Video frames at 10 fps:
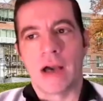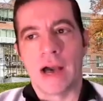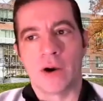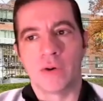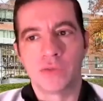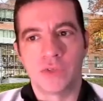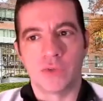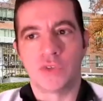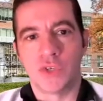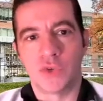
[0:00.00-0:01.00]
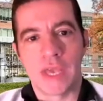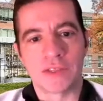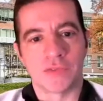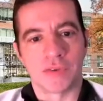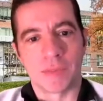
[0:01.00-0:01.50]
how did you
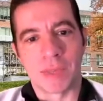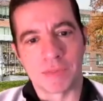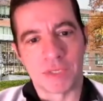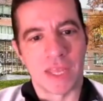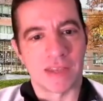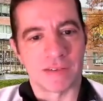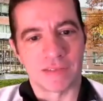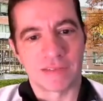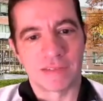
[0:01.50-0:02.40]
get to Framingham State?